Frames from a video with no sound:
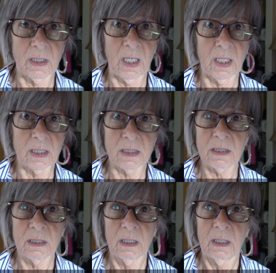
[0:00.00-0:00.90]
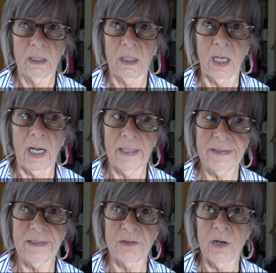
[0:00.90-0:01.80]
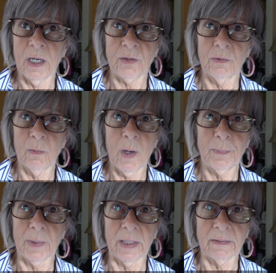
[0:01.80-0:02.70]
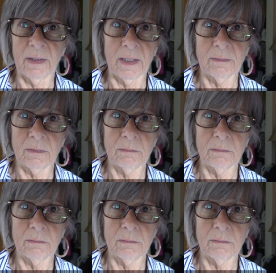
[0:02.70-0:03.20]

And I did not grow up like that.